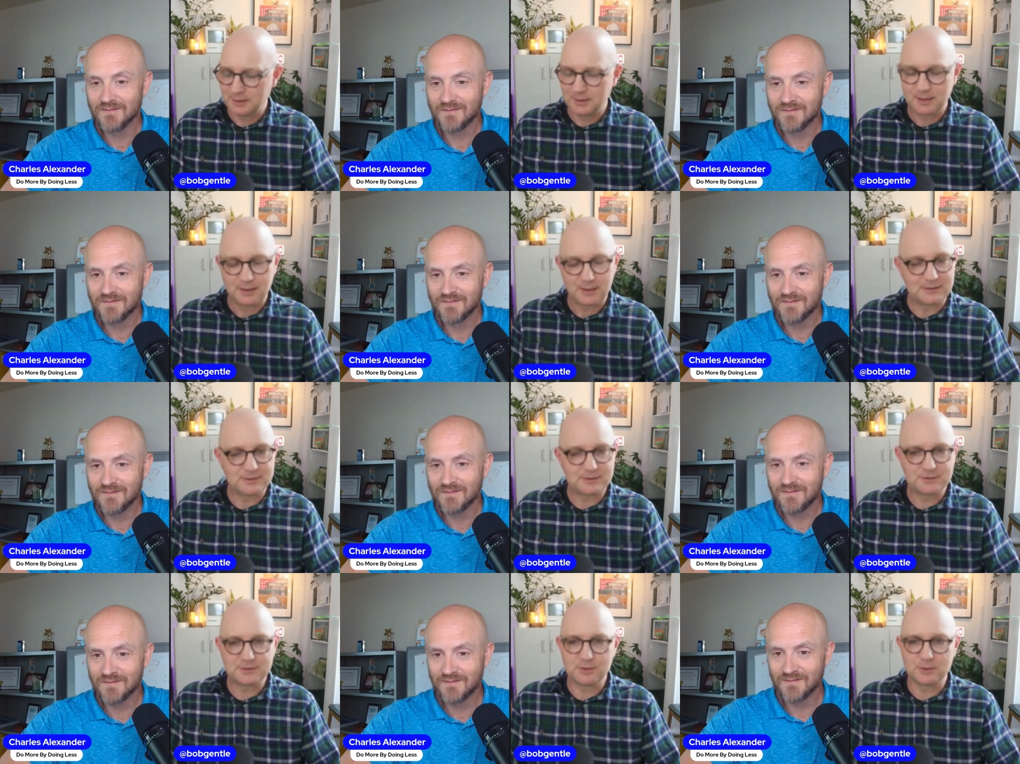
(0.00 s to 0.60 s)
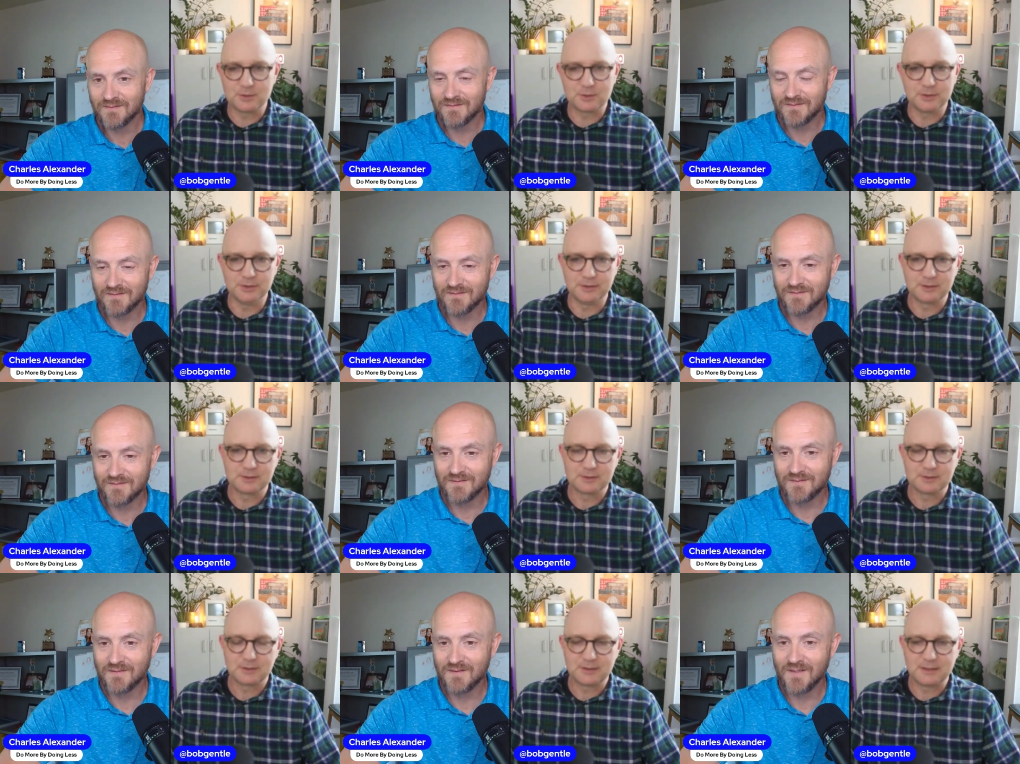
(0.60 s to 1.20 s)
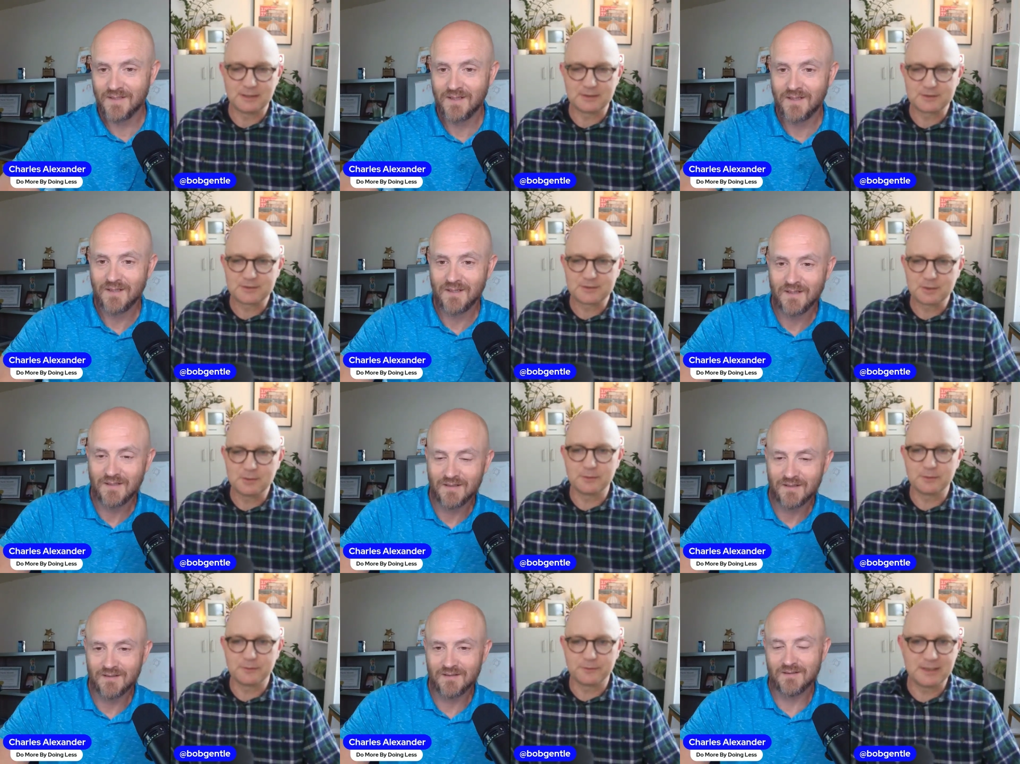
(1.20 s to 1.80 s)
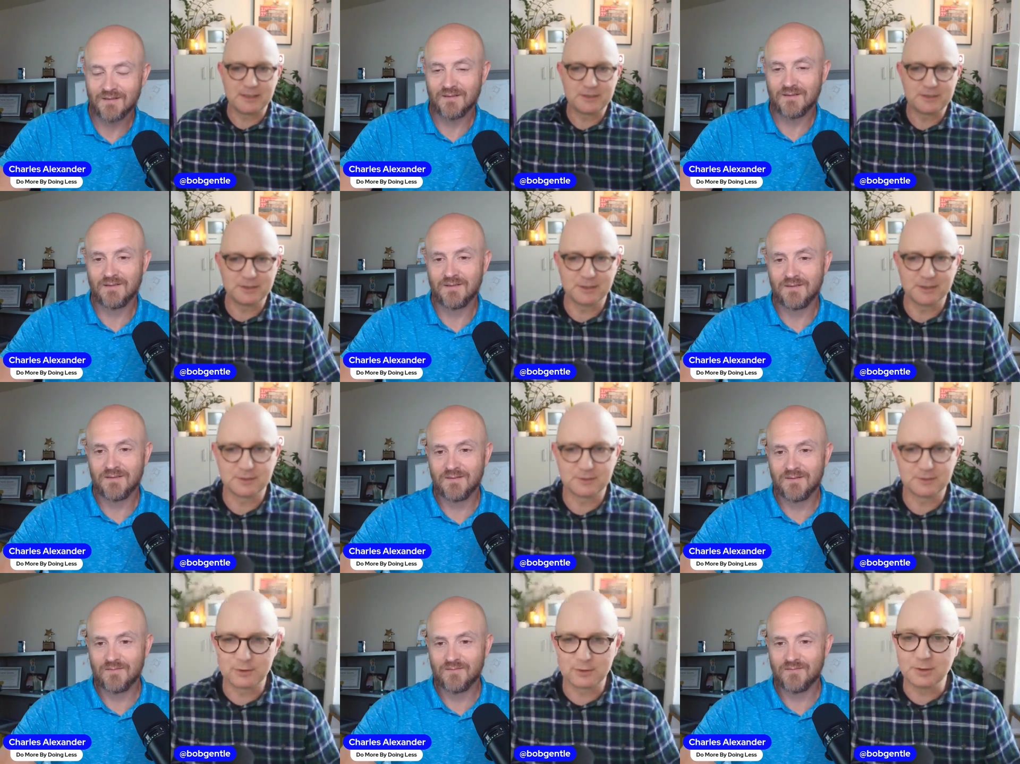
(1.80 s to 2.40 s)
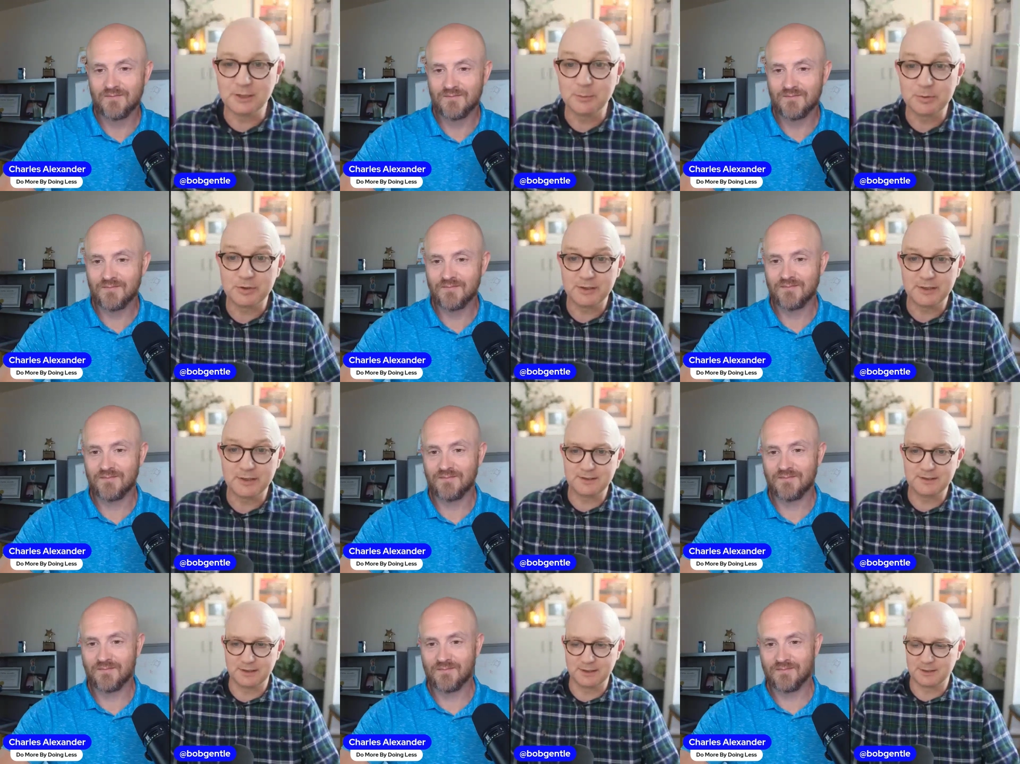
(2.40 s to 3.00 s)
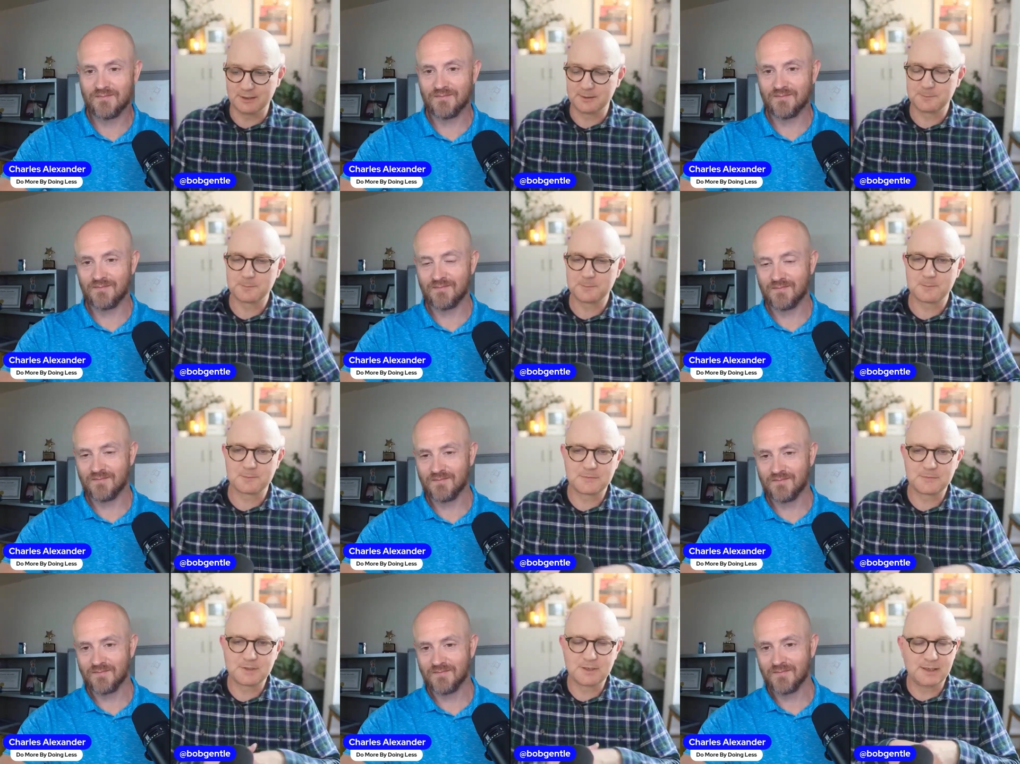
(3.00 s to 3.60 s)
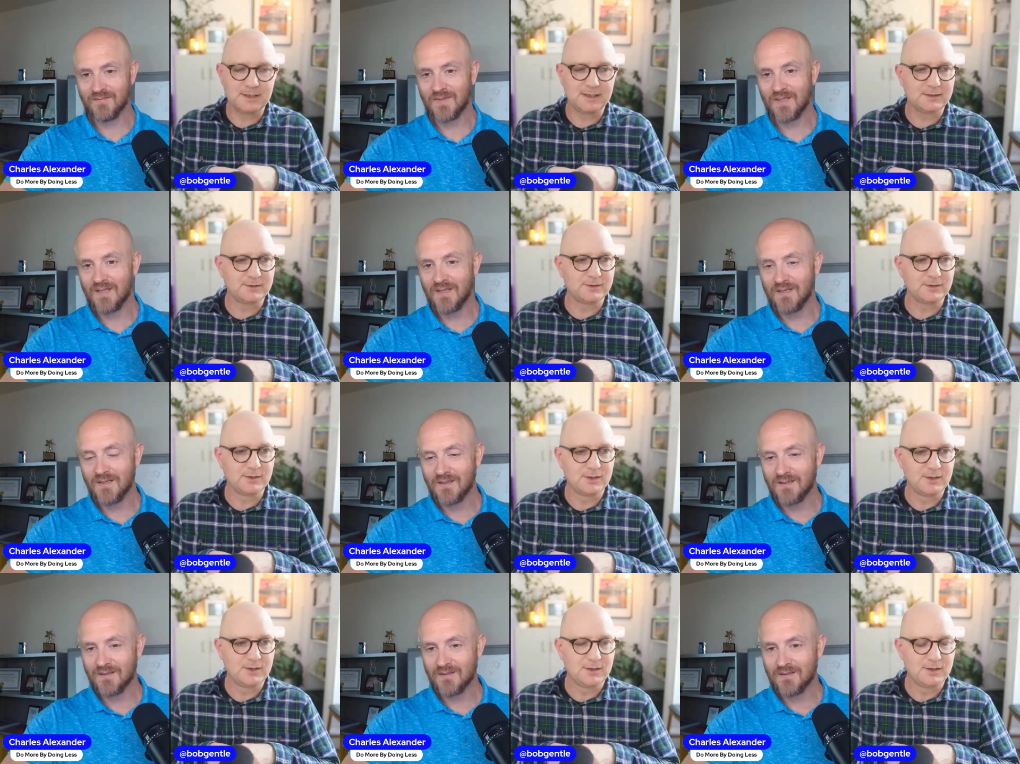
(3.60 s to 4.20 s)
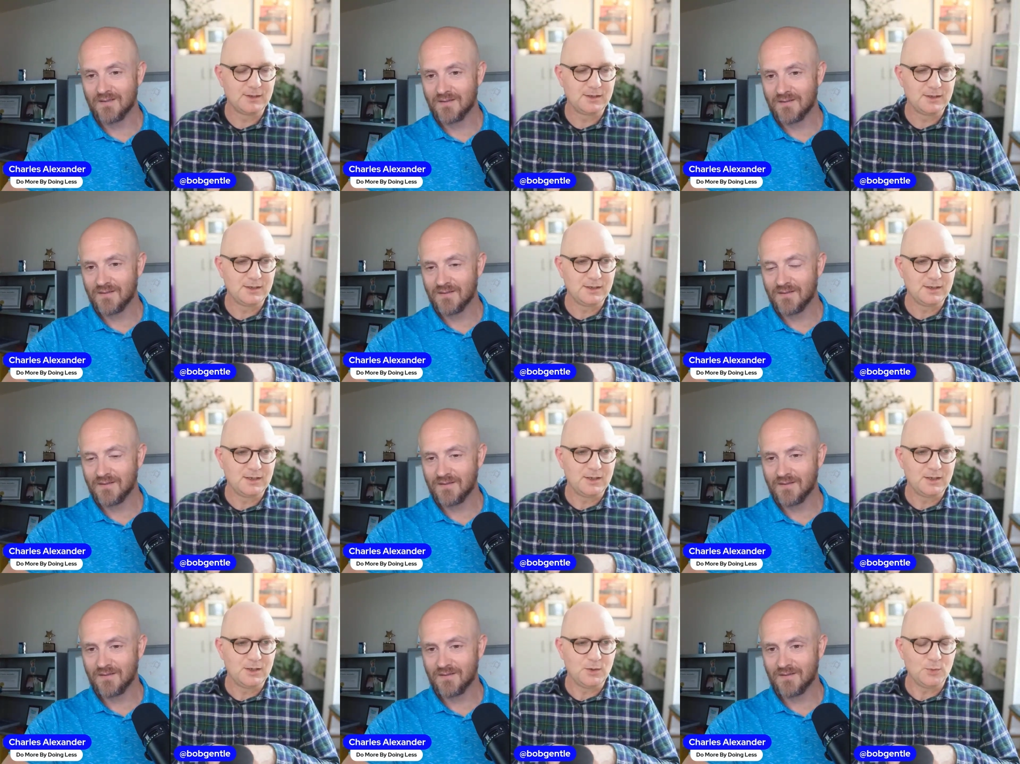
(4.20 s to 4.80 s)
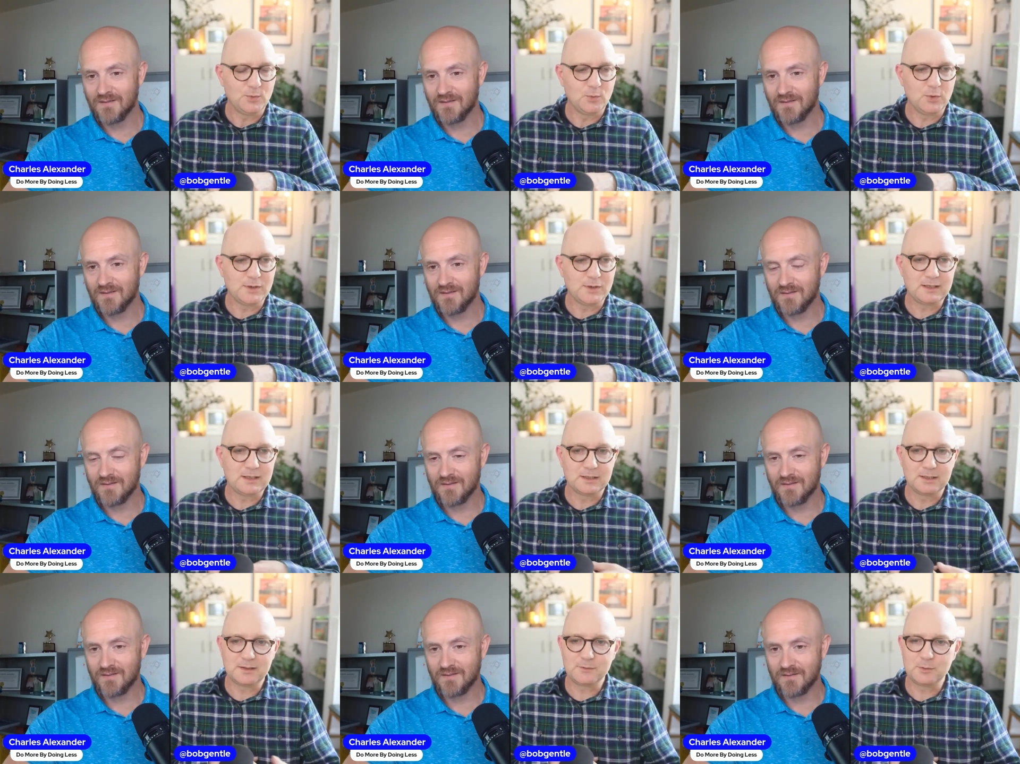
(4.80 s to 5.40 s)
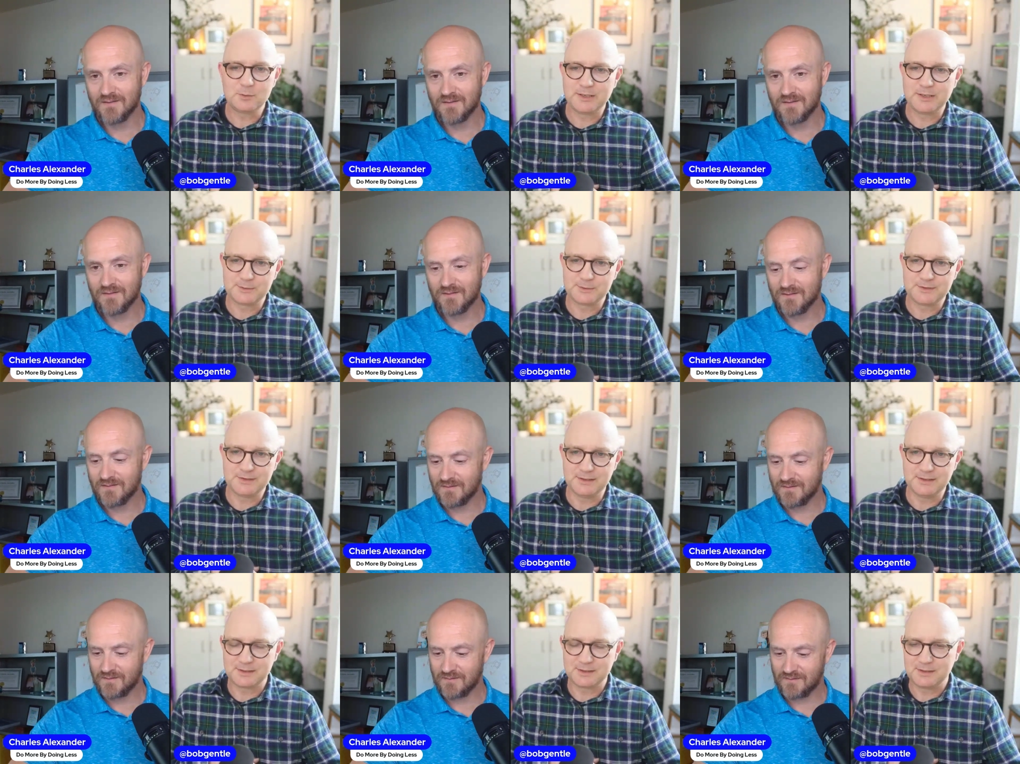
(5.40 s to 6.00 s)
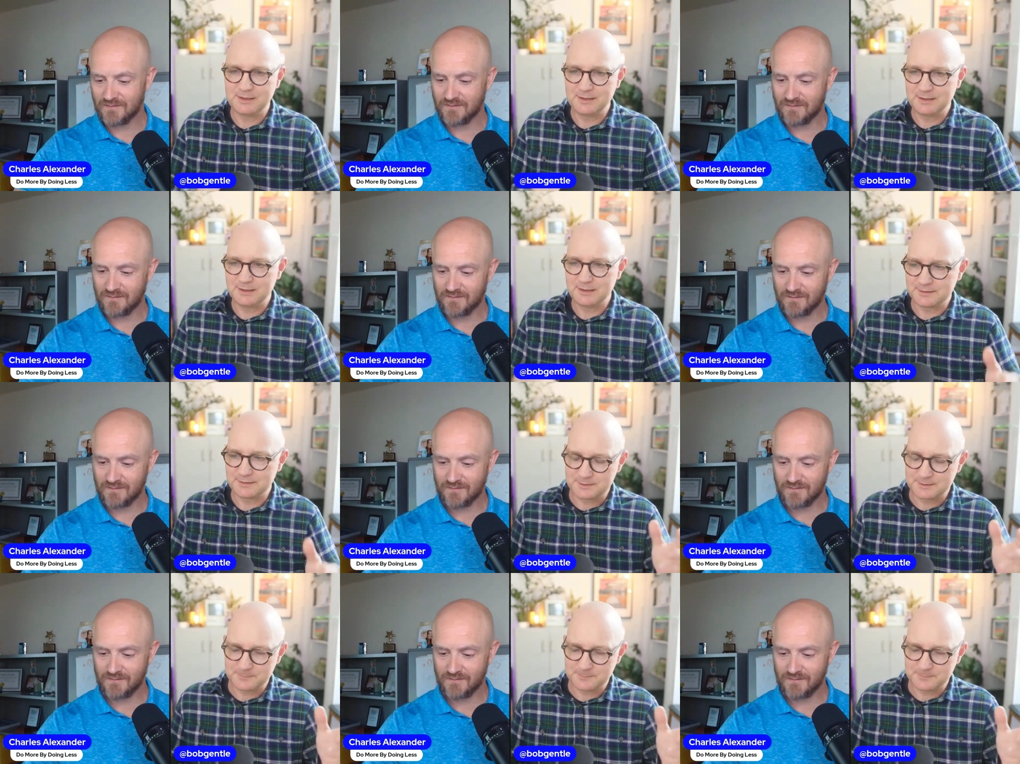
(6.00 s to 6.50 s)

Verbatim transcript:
Speaker 1: it's so good. It's so refreshing, so liberating. And what I love about it is